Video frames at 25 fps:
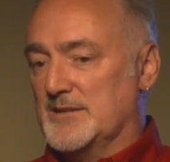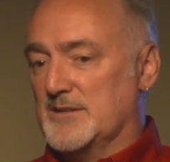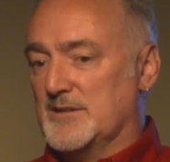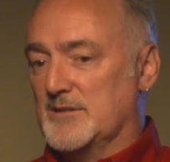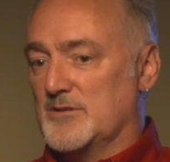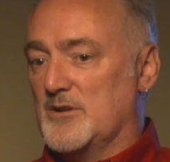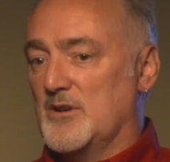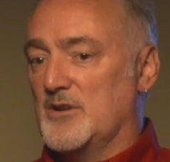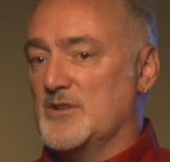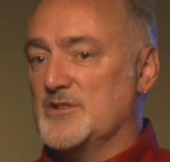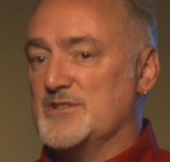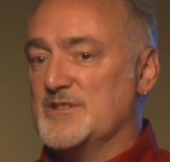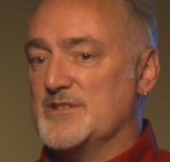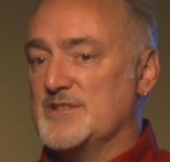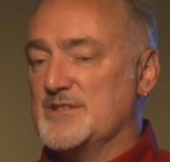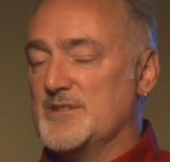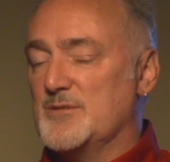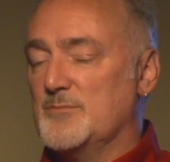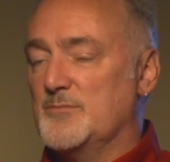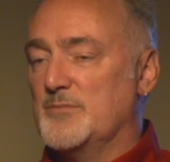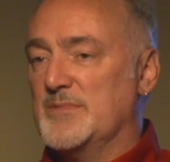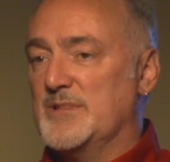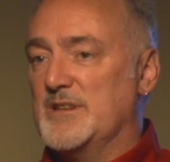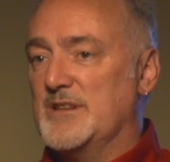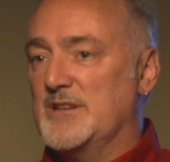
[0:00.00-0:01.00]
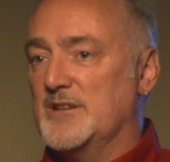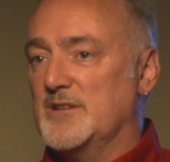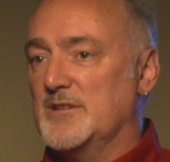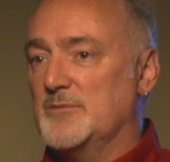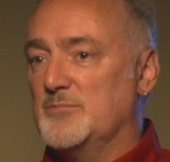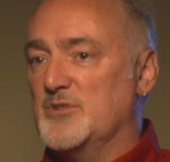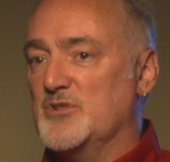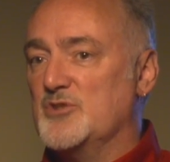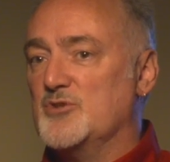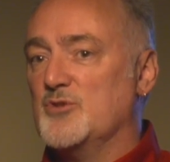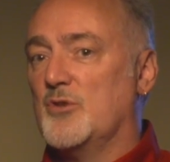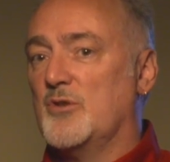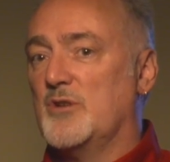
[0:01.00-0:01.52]
causes the
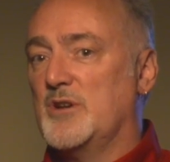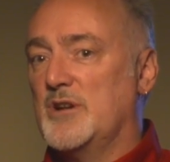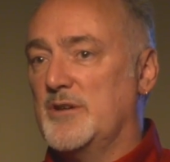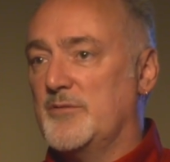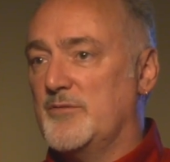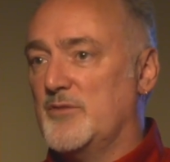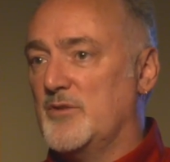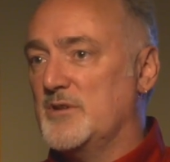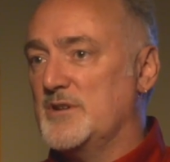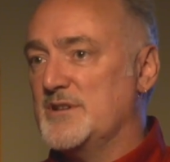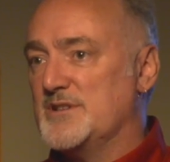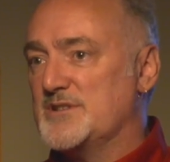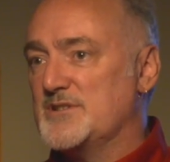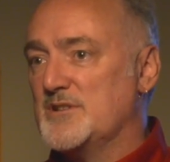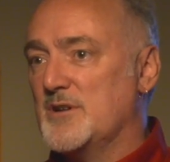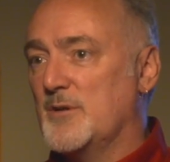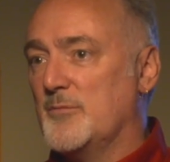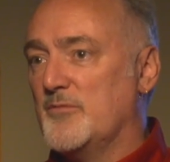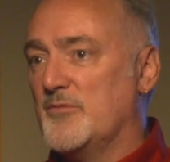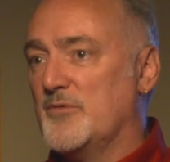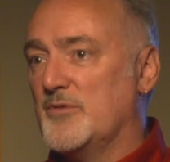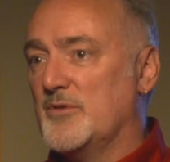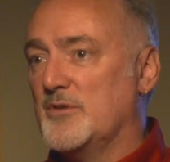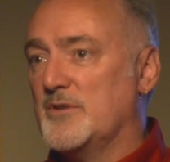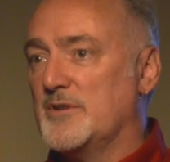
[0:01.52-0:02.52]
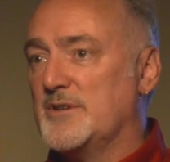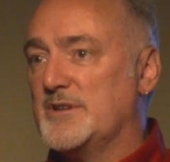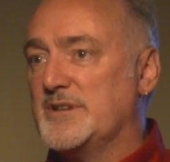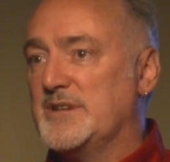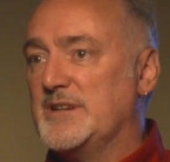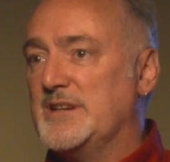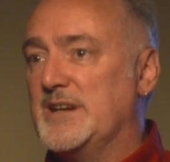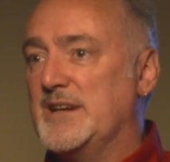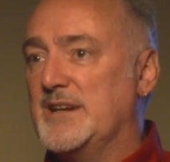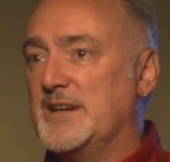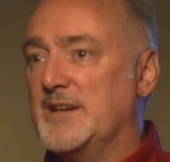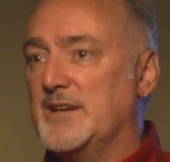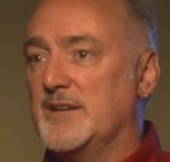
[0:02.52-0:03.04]
majority of her discomfort
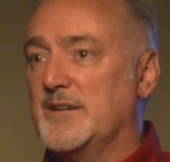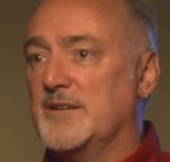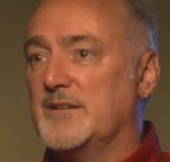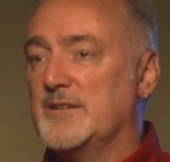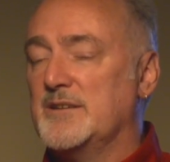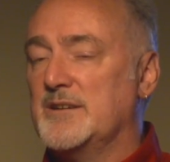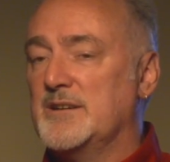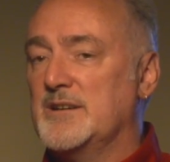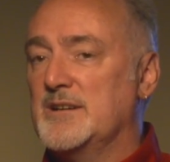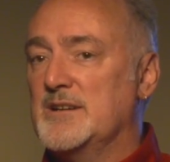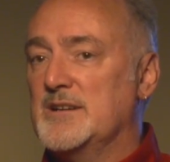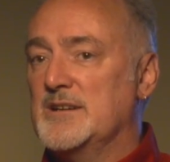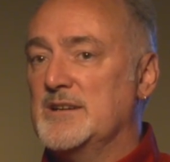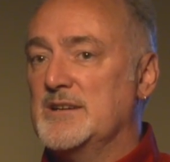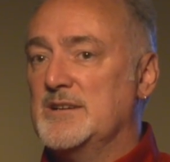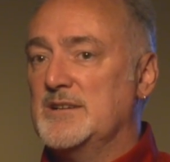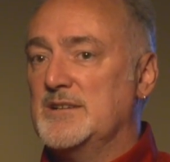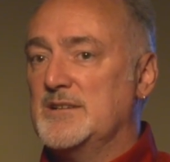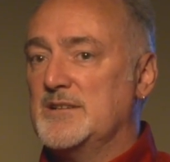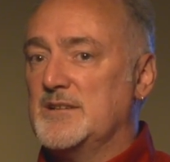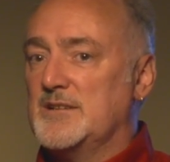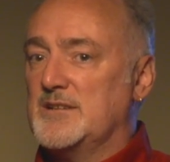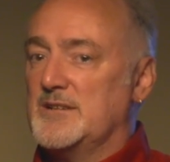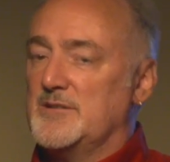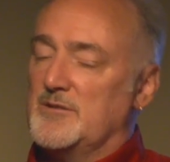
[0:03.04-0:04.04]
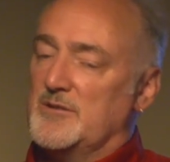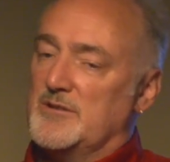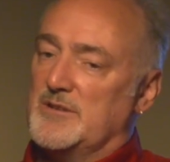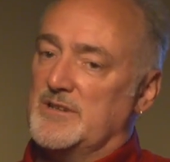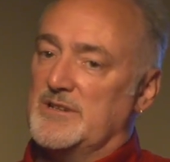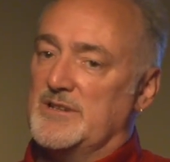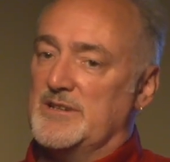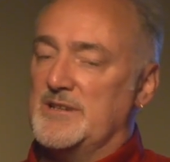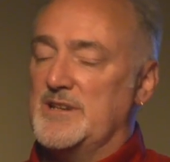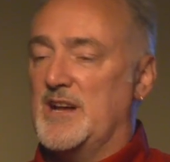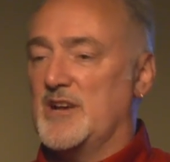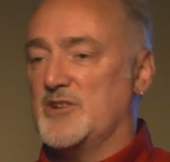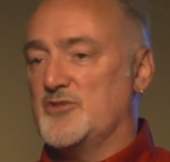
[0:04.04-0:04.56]
and
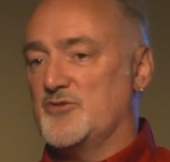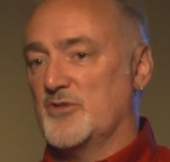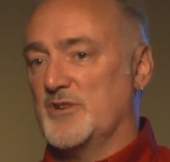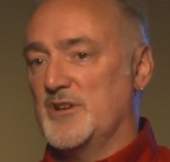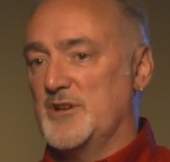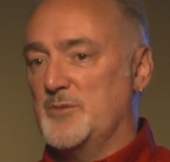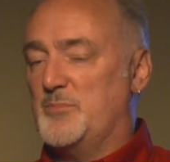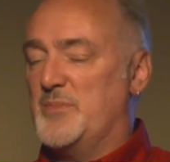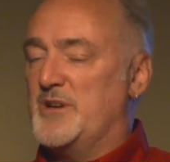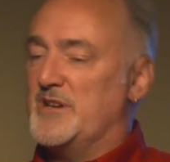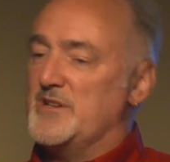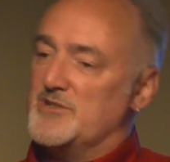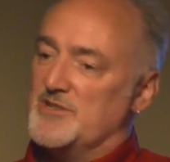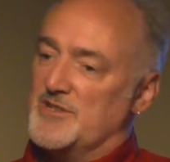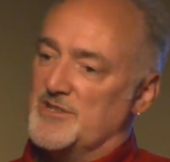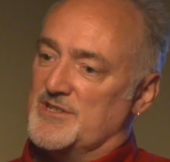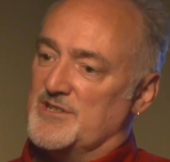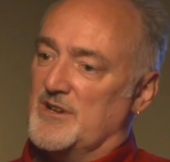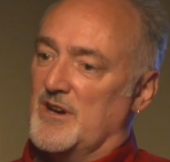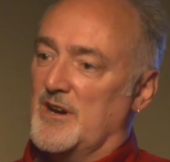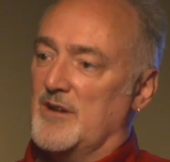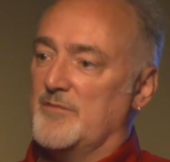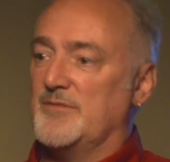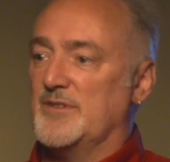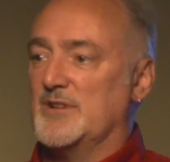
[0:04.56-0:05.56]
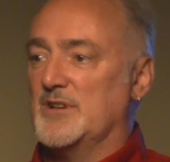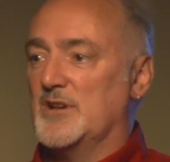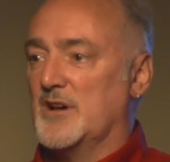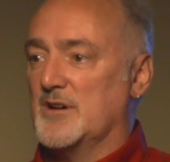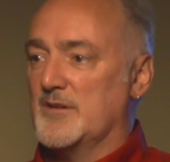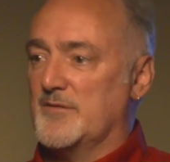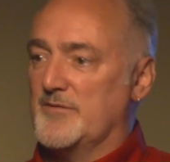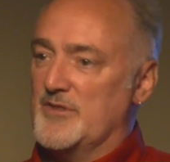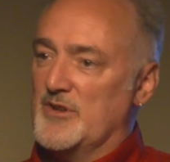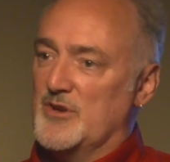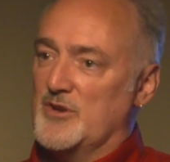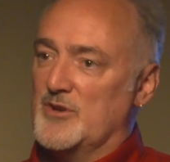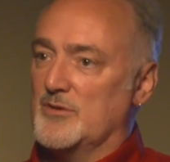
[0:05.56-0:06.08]
naturally pinches off a lot
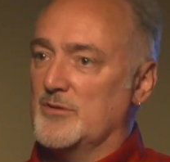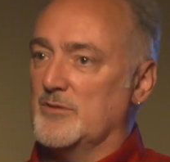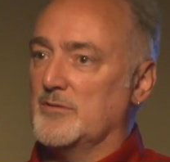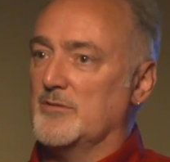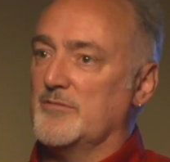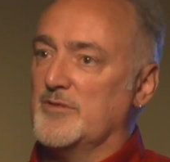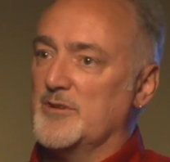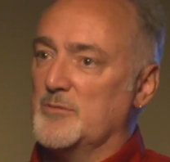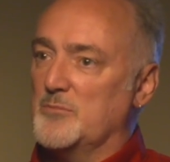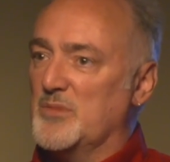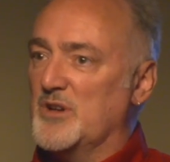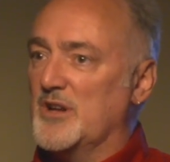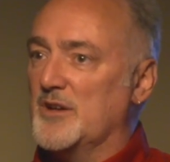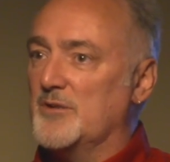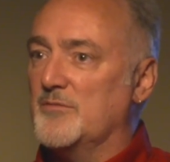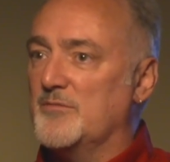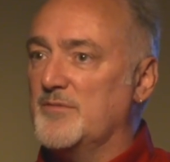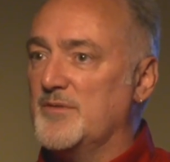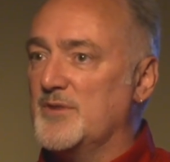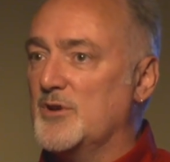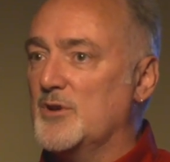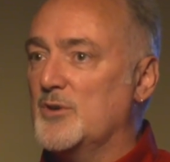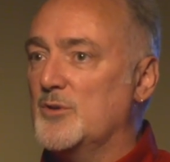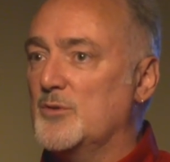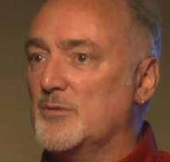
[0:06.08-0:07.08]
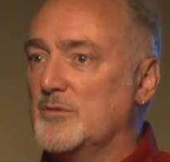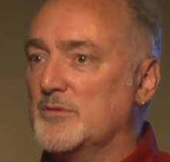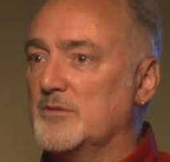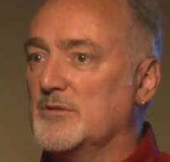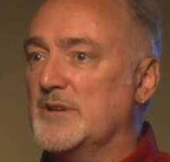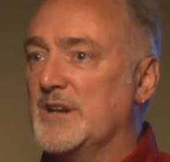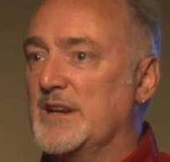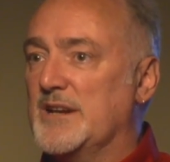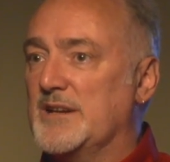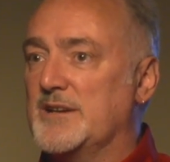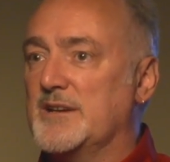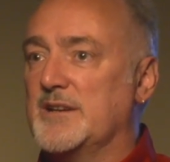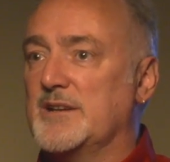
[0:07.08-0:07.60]
of the nerve and blood flow
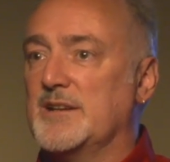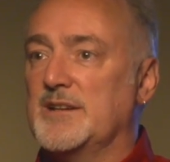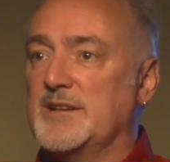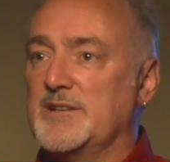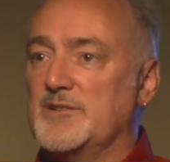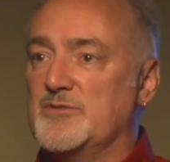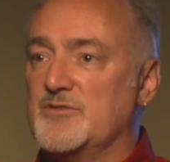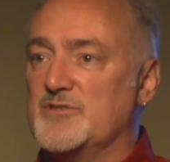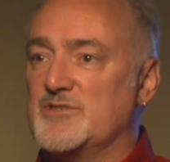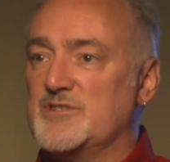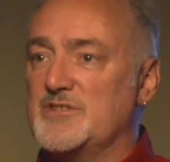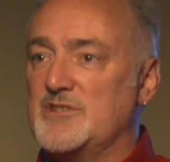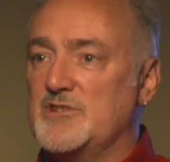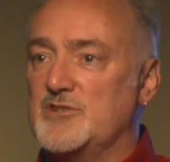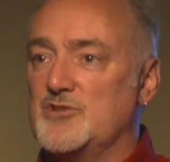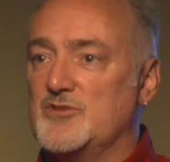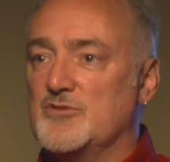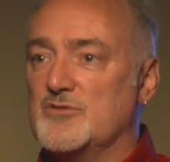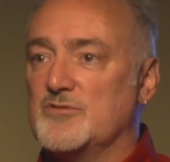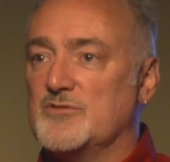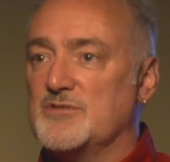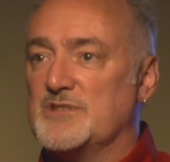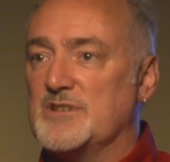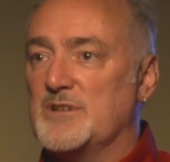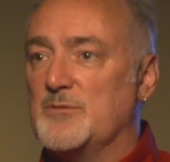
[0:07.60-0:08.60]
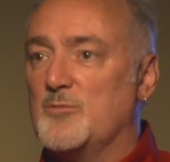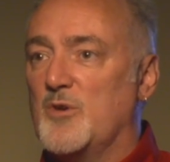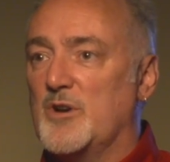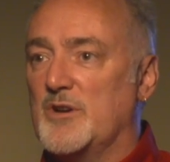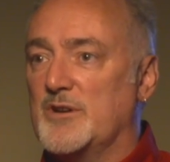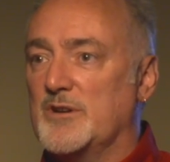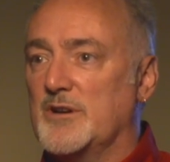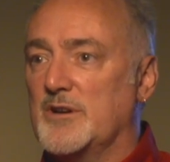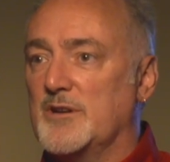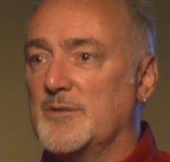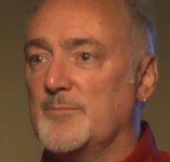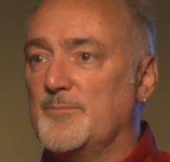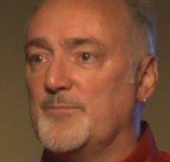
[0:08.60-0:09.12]
and can lead to seizures and
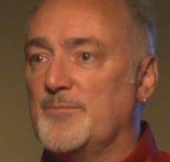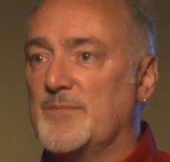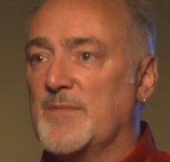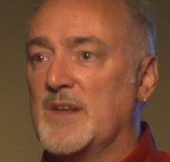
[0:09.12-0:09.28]
whatnot.